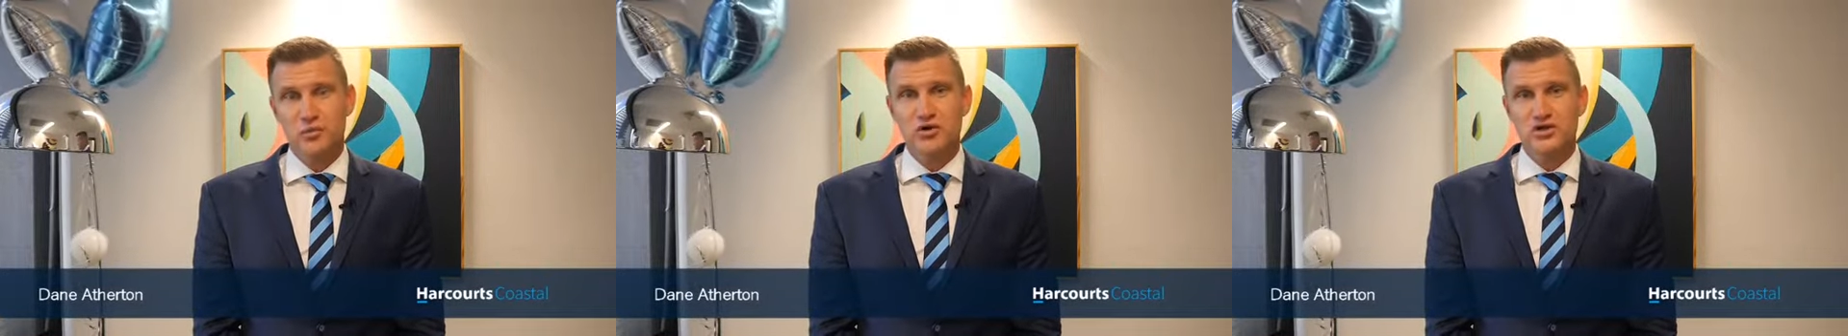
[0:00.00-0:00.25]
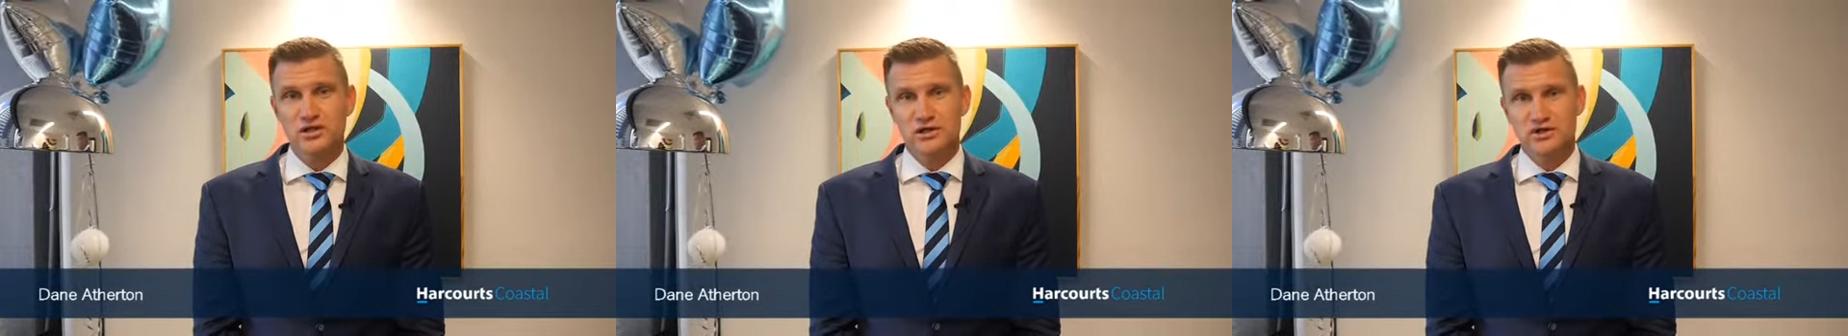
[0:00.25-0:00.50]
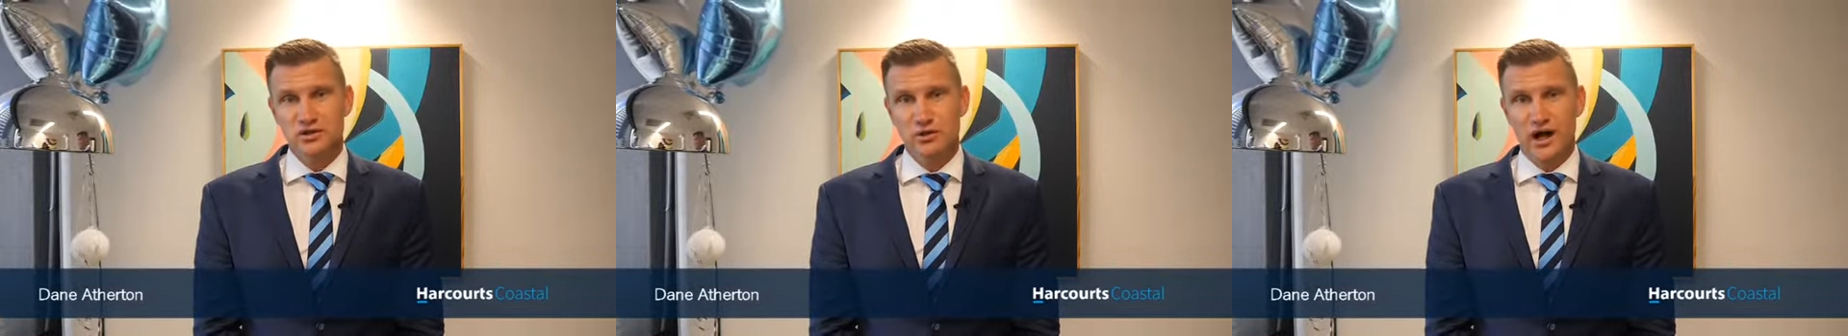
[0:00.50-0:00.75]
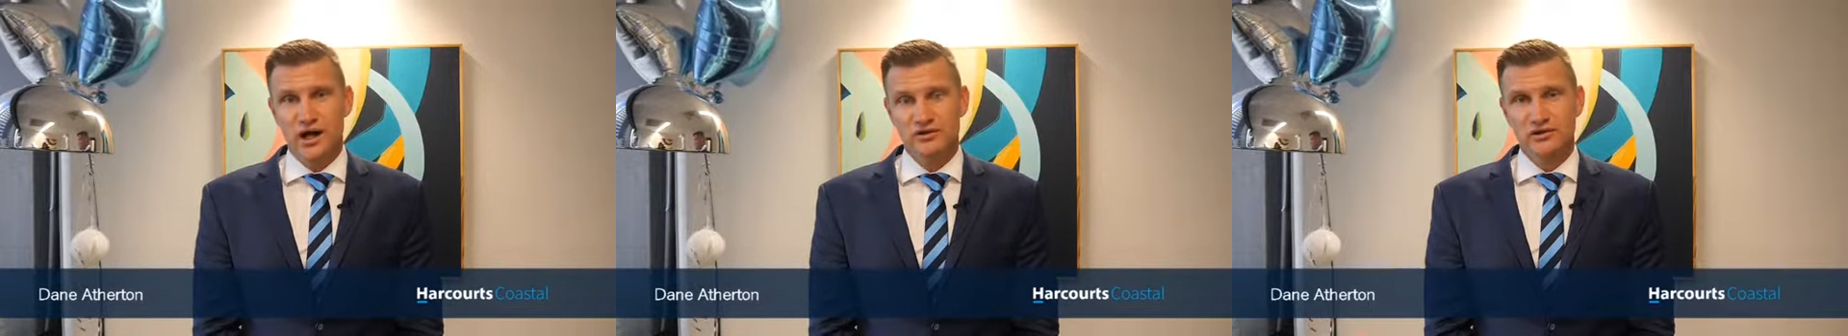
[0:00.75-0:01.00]
pushing it too
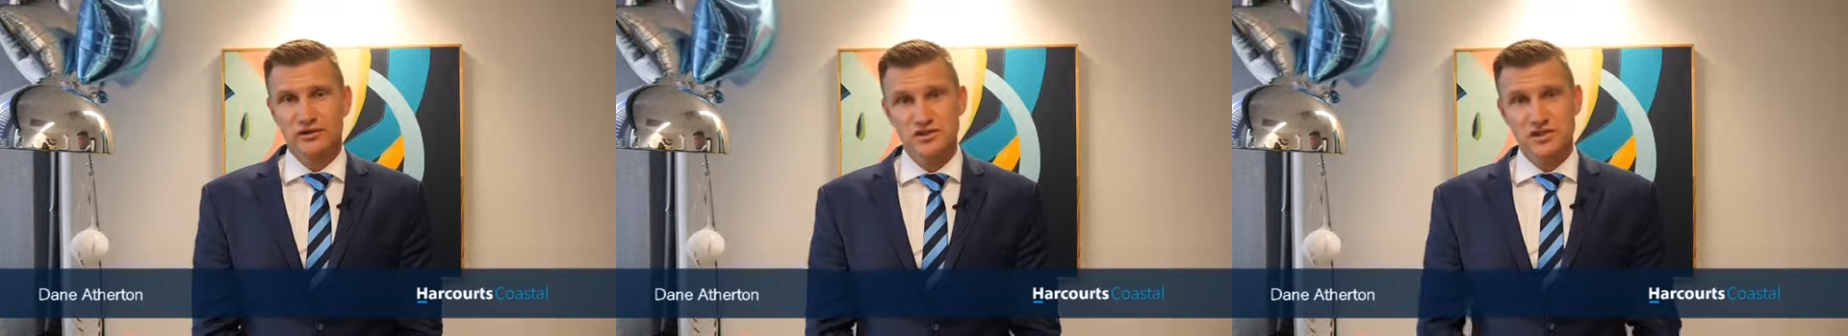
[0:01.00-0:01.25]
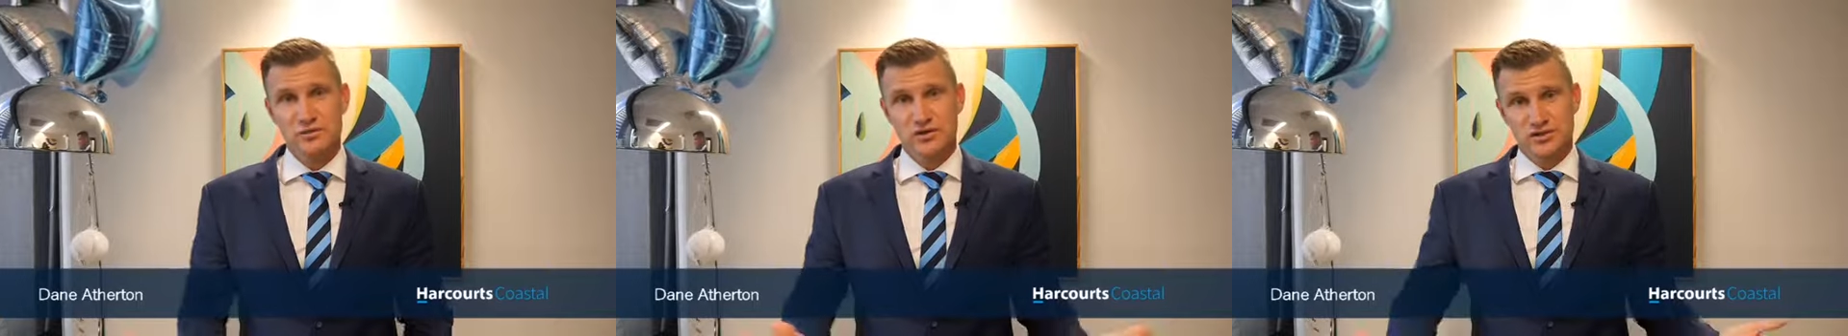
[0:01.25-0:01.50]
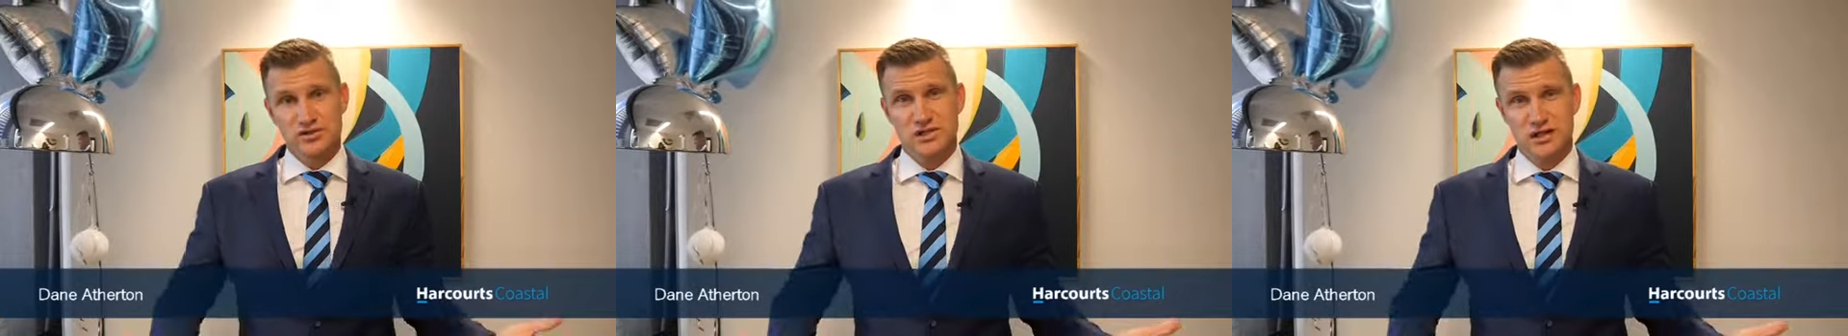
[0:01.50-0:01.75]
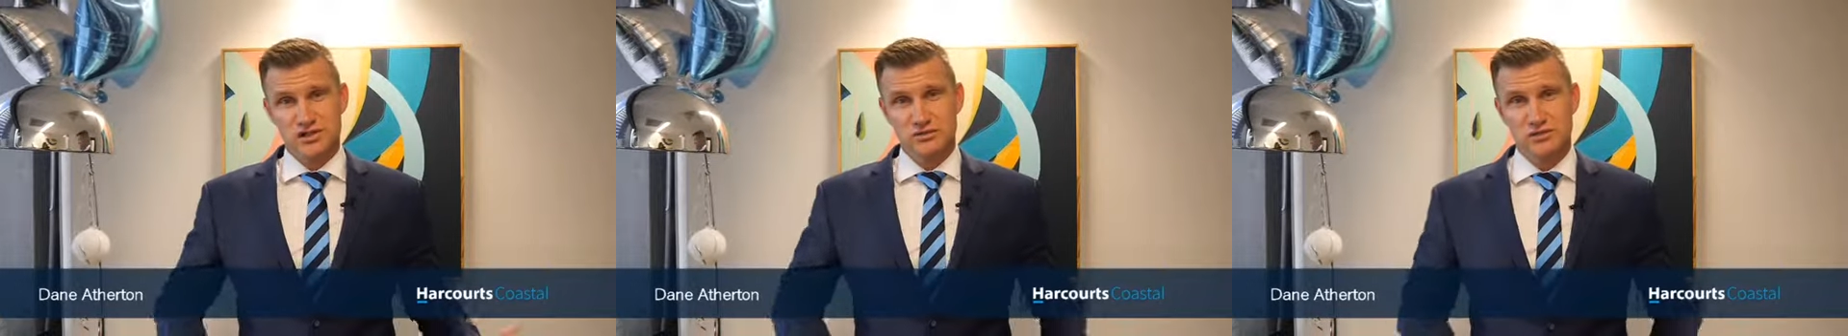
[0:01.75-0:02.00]
hard at the listing
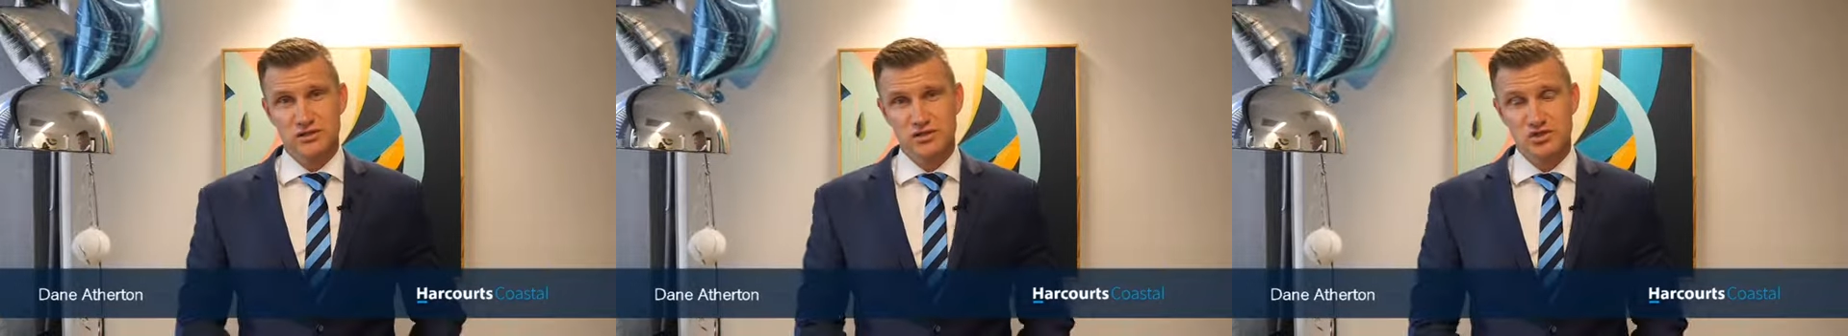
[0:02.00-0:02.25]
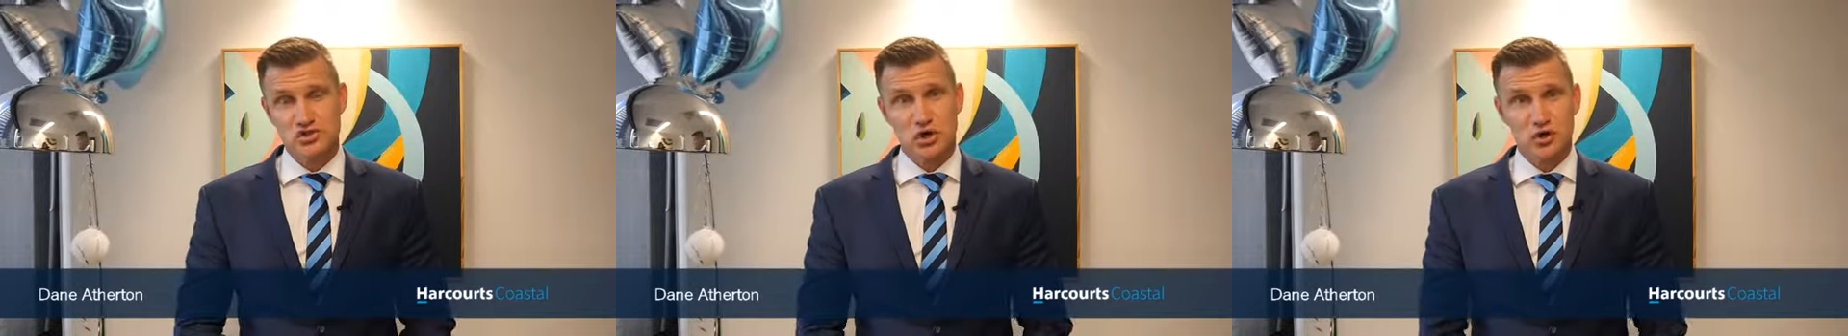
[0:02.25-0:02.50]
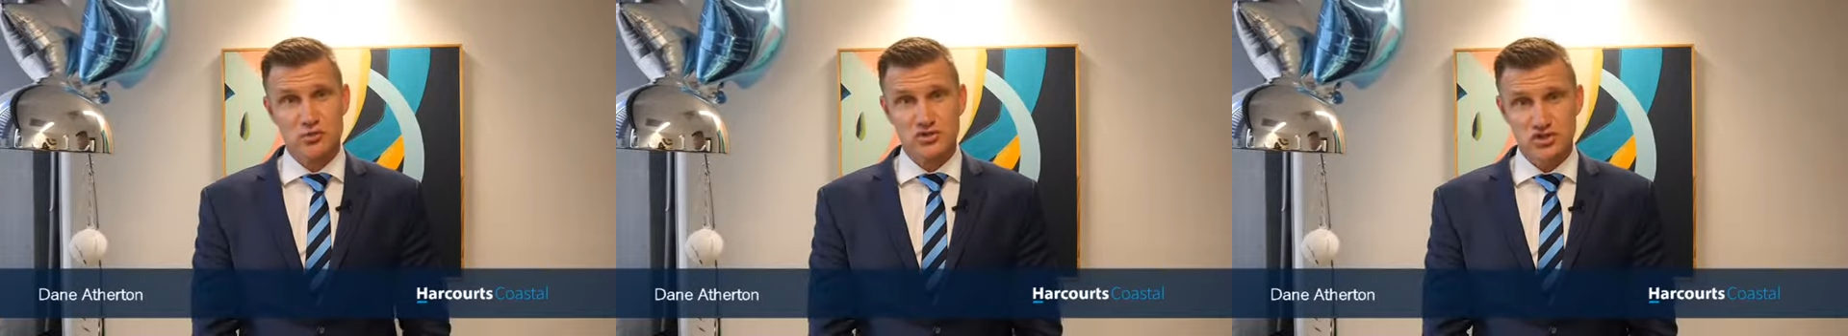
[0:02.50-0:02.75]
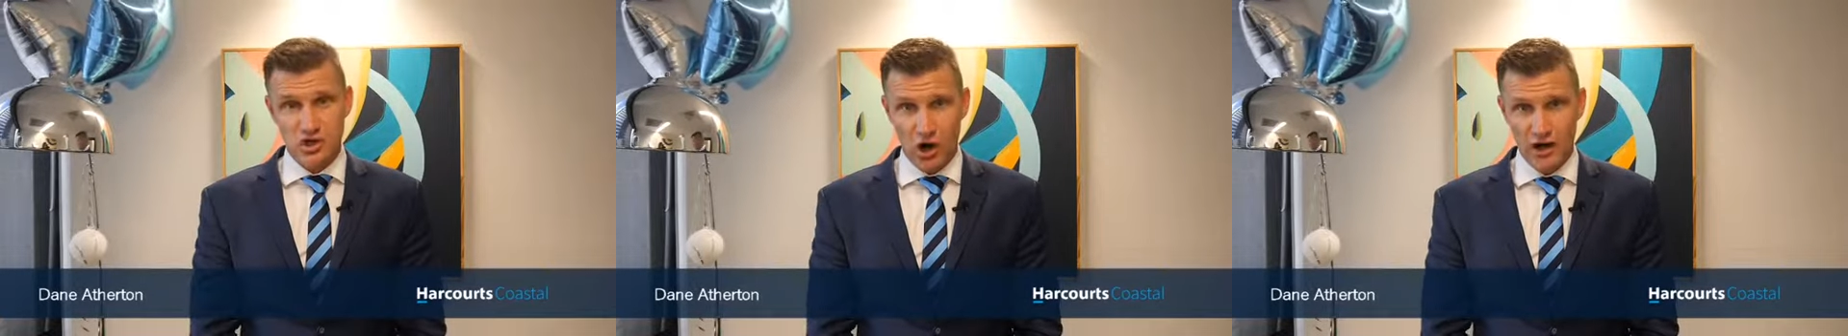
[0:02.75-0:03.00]
presentation because stock
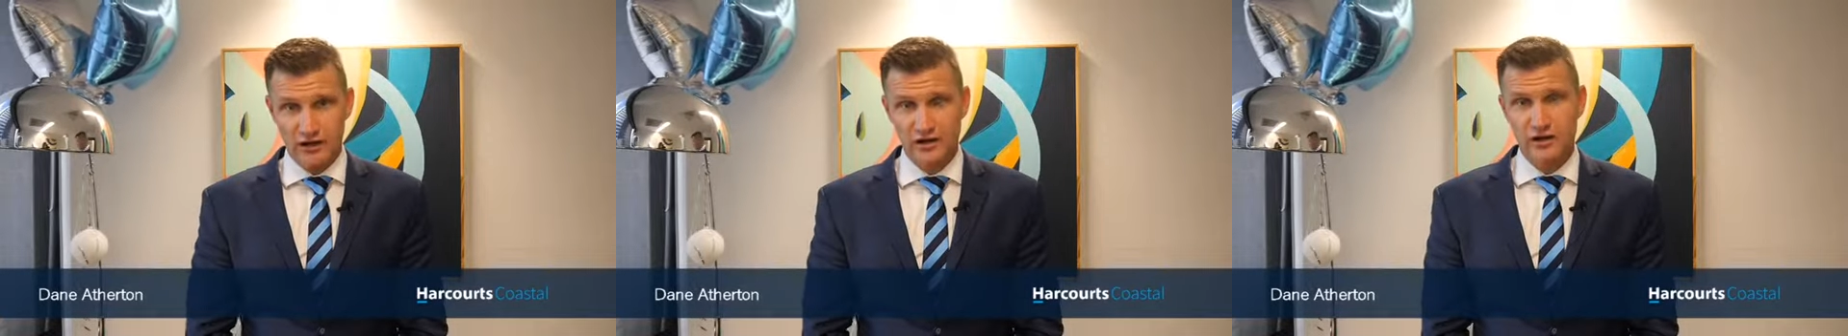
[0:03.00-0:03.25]
was tight